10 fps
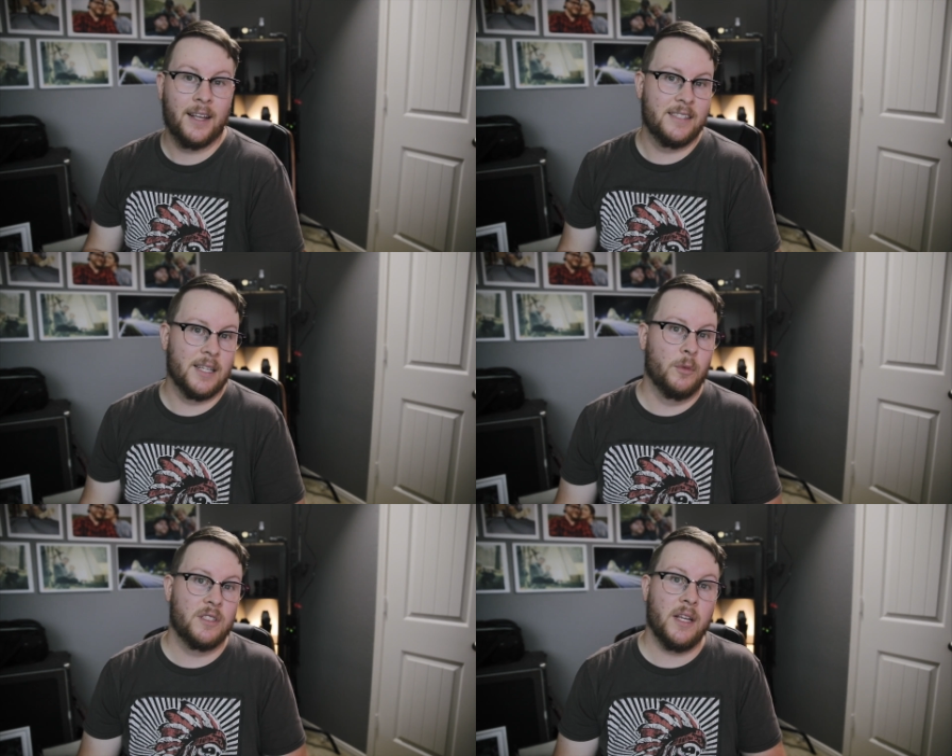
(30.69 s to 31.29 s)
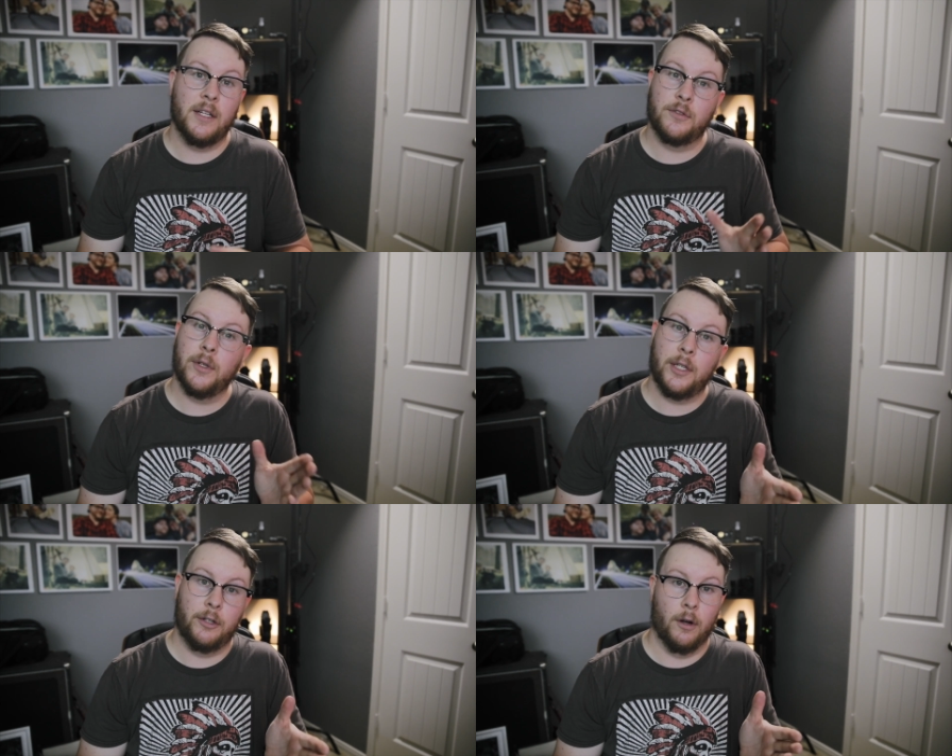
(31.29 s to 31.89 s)
And some would say it's
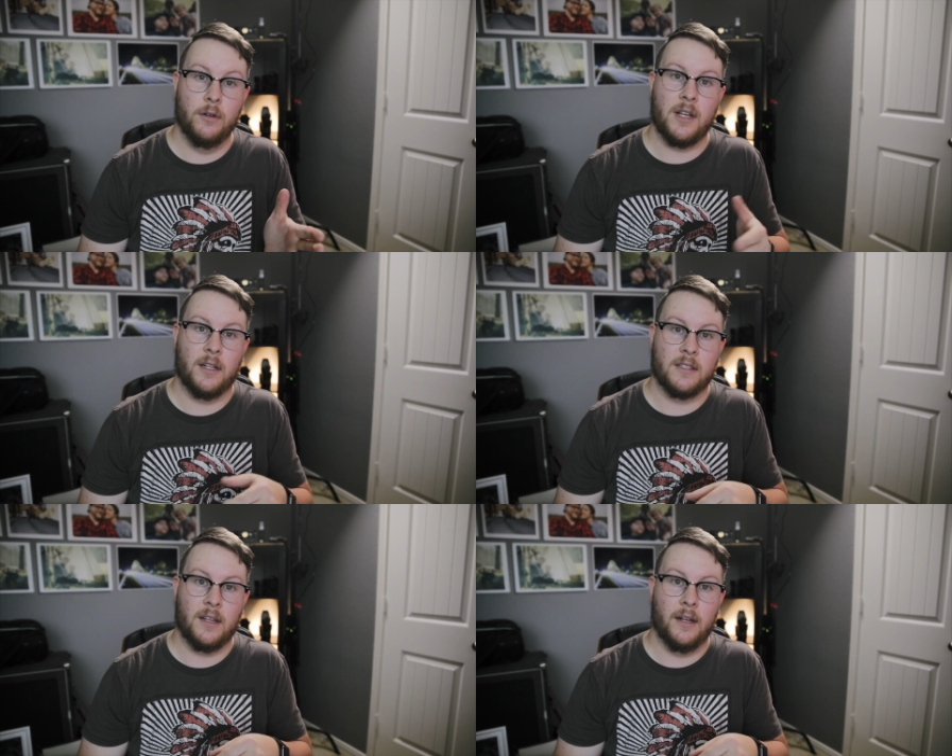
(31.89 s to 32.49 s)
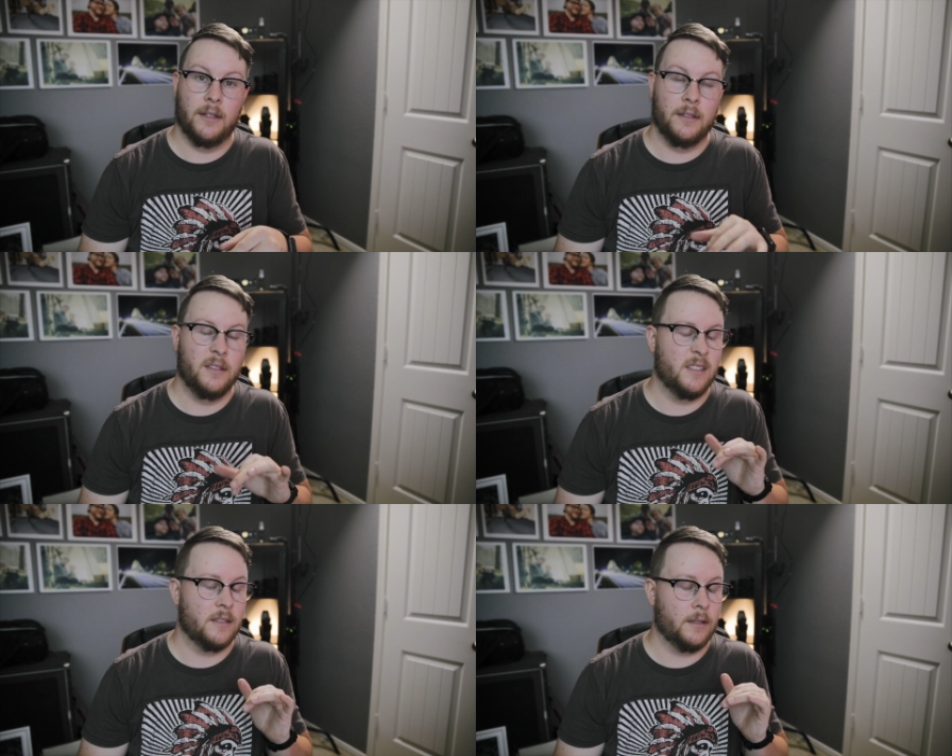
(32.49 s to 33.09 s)
really gross outside.
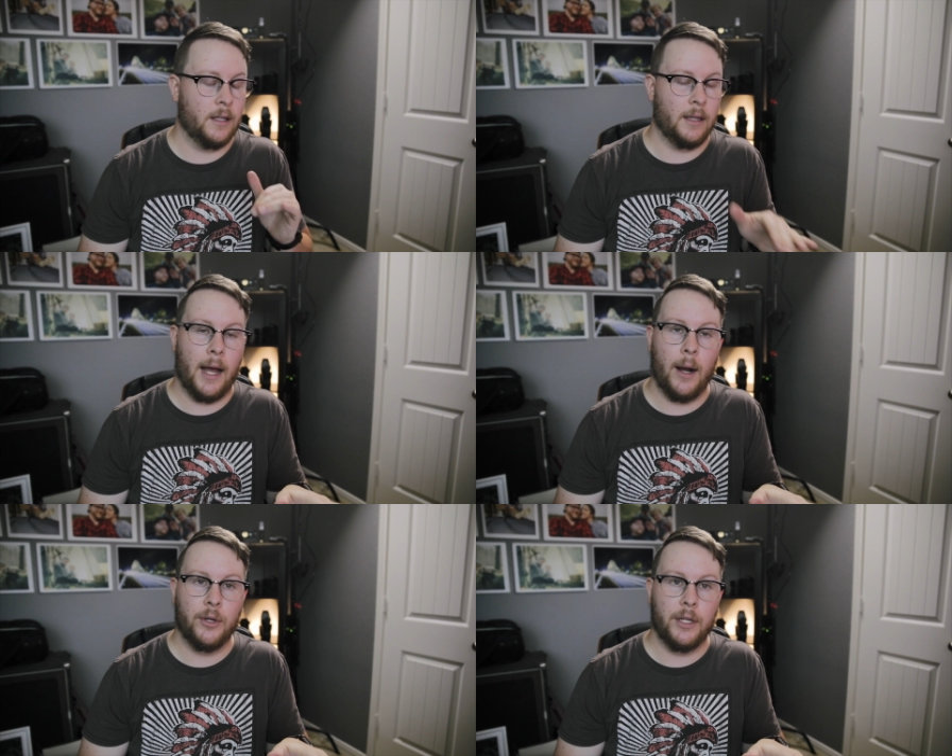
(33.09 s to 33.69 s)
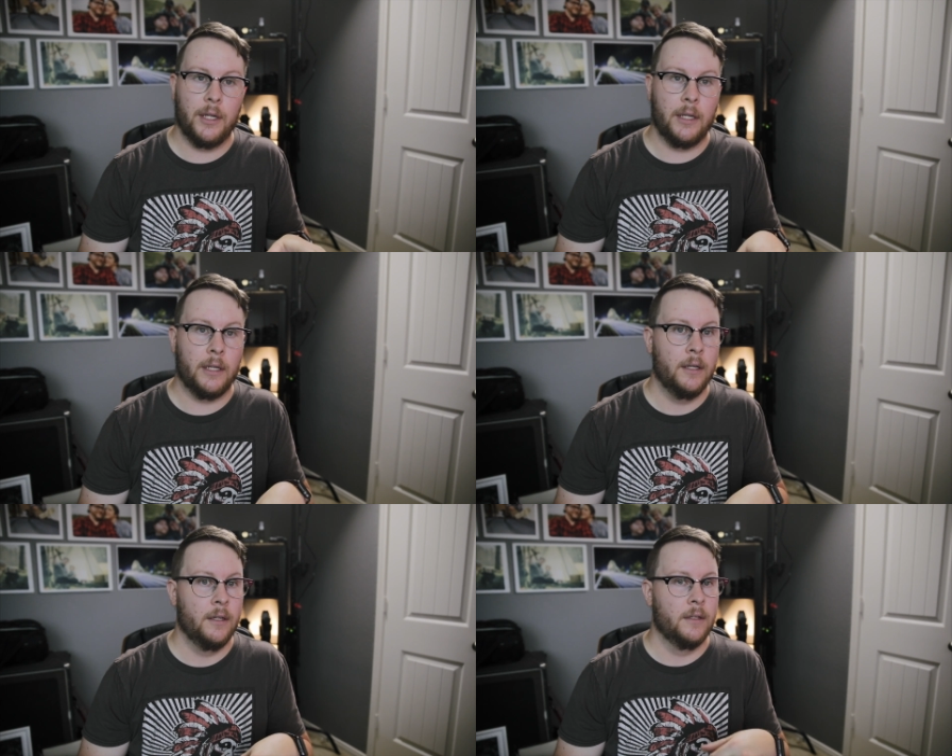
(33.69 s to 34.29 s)
It's
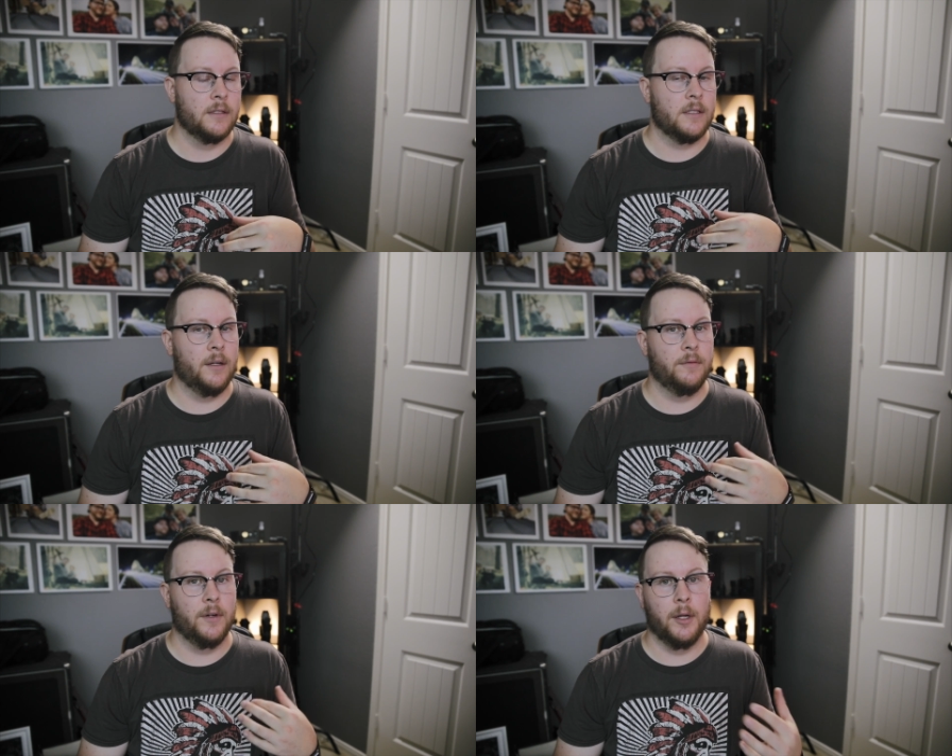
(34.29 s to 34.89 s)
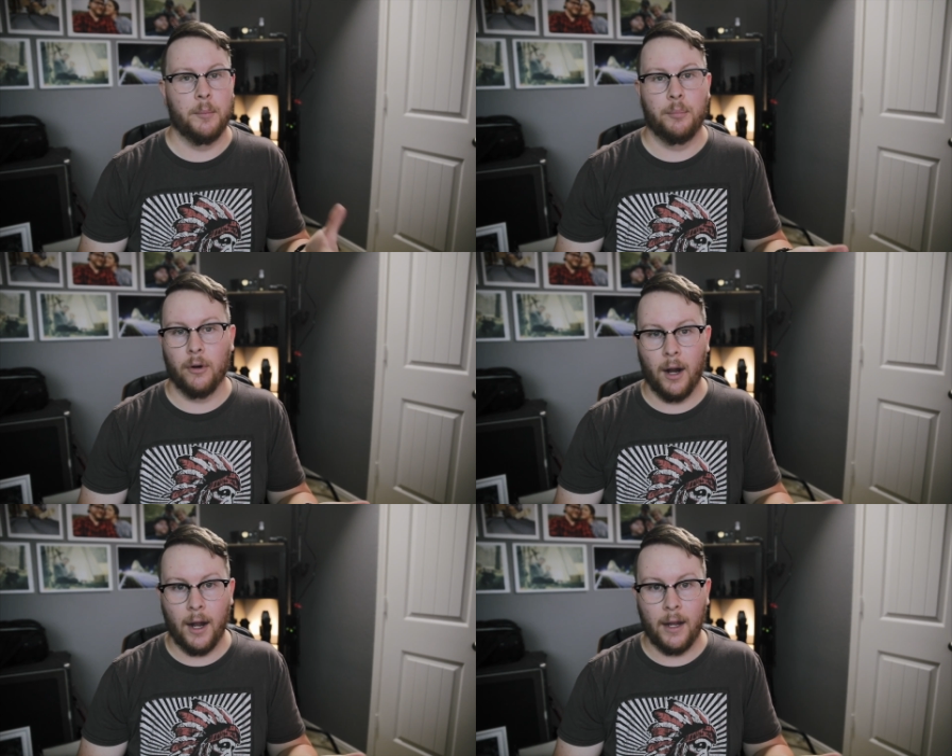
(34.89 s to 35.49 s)
cloudy, it's not very
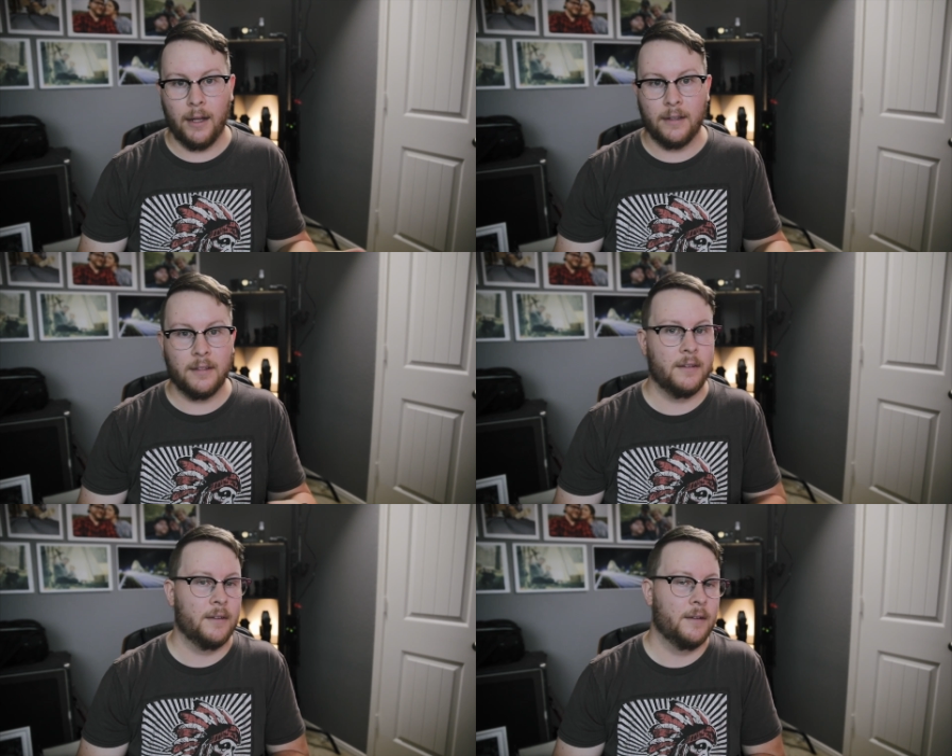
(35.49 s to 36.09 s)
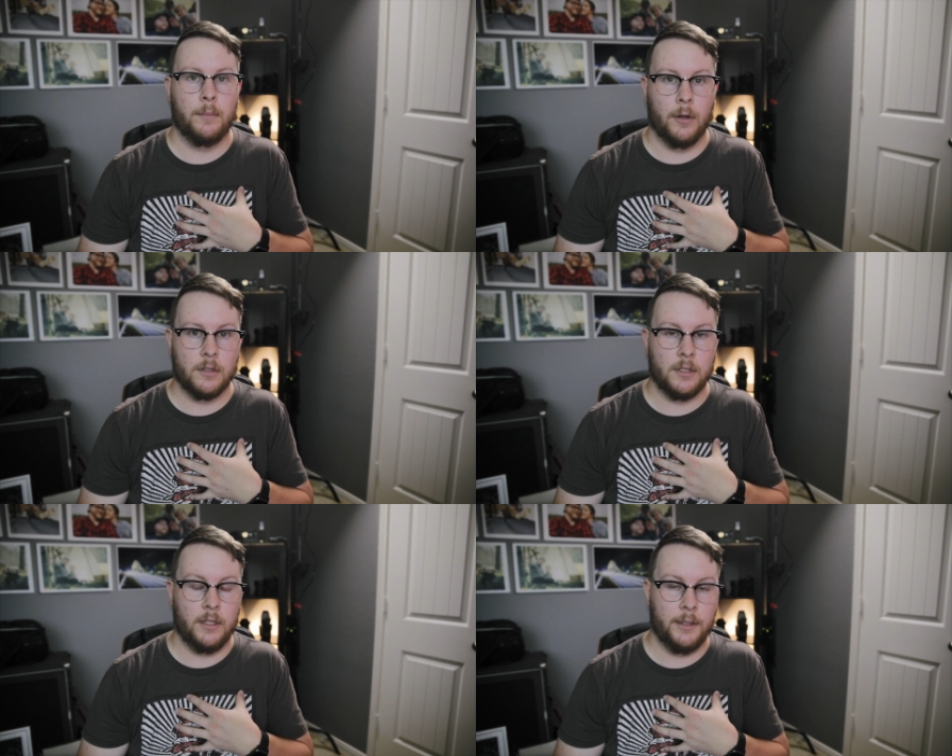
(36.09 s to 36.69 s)
bright.
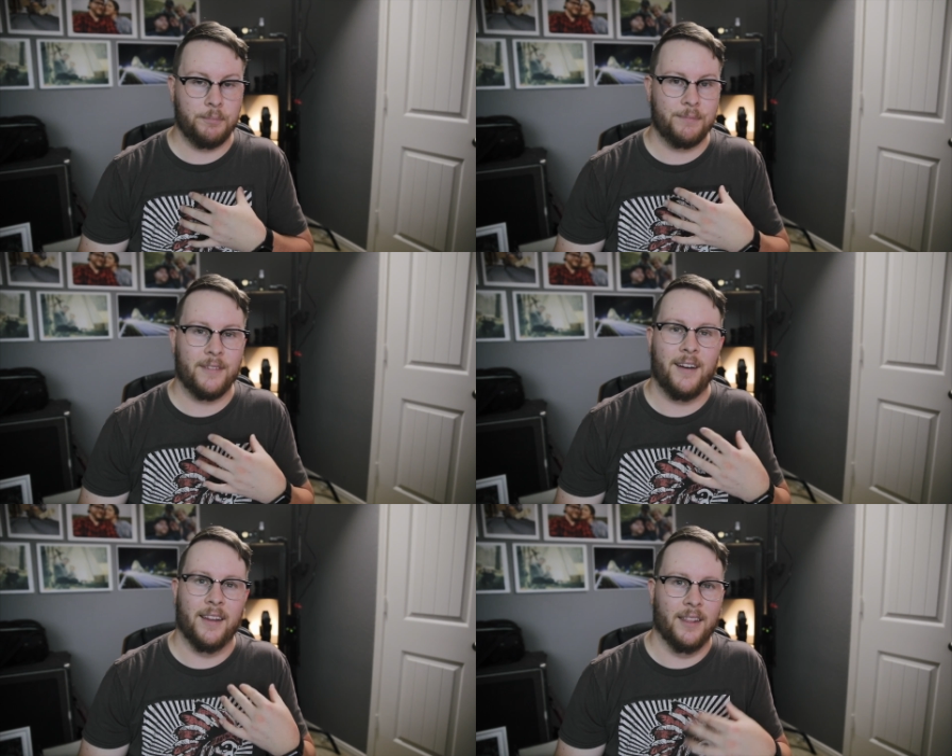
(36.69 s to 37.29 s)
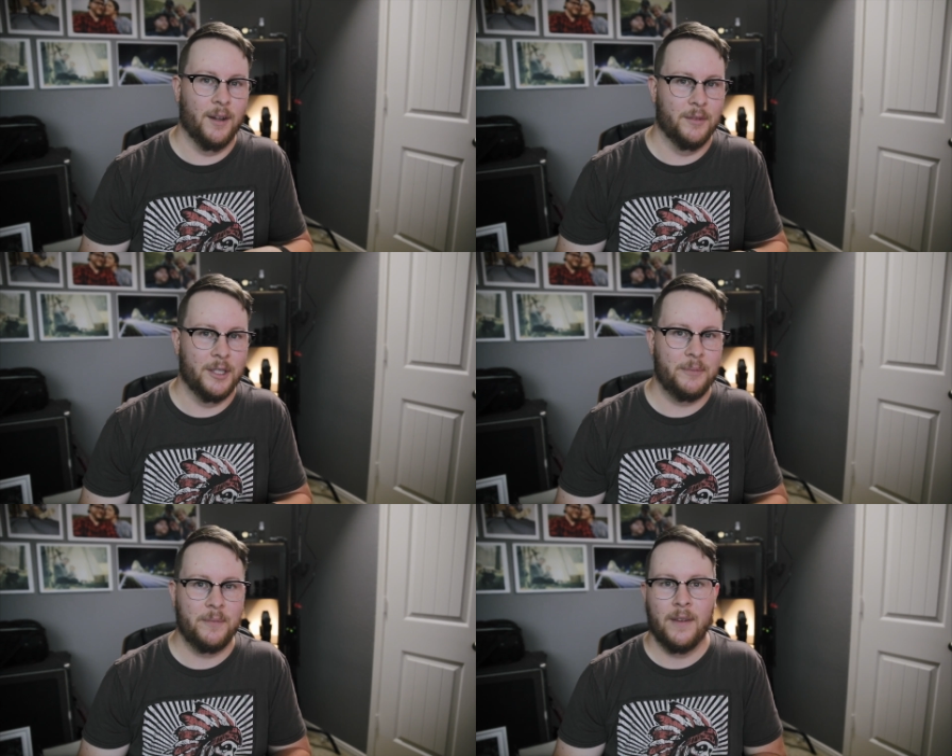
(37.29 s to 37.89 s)
Personally, I love it.